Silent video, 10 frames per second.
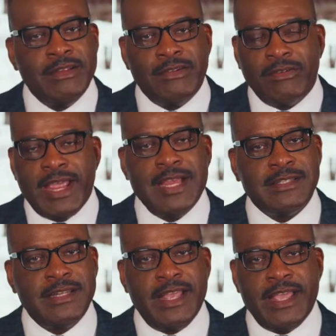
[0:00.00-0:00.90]

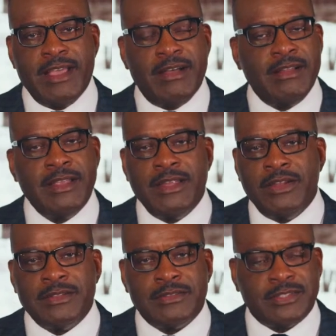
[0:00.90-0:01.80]
raising hell,
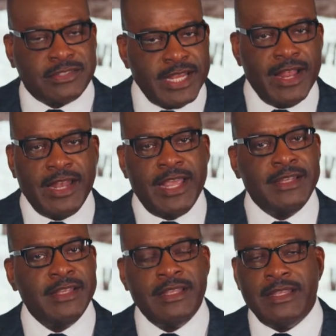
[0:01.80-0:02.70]
stealing,